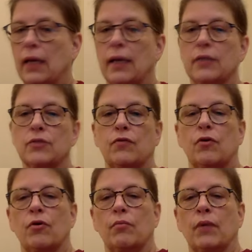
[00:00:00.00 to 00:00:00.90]
as
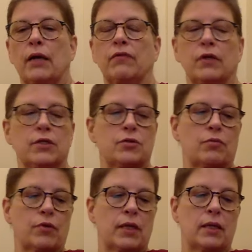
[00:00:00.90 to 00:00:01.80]
for mindfulness
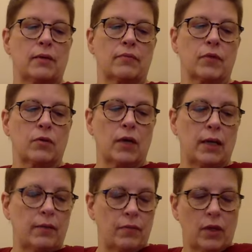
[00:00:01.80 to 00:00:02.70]
breathing.
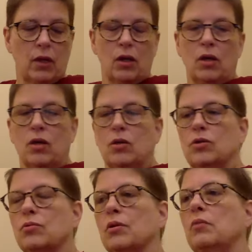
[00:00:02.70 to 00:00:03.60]
Okay?
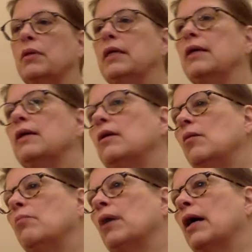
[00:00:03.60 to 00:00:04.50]
So we're going to begin
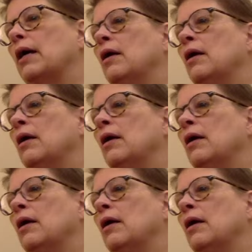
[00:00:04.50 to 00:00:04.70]
by,